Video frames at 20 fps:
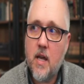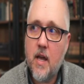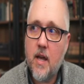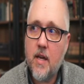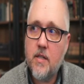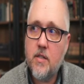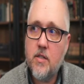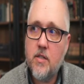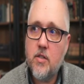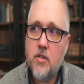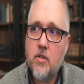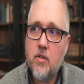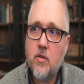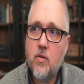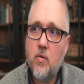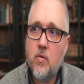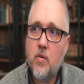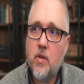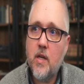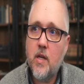as
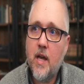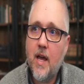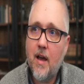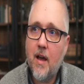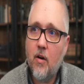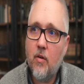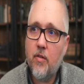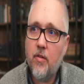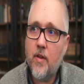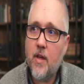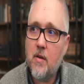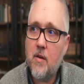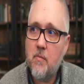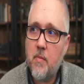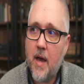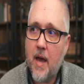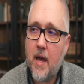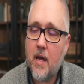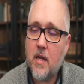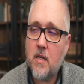to the health
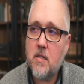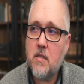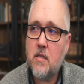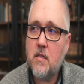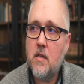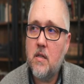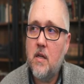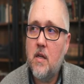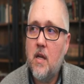impacts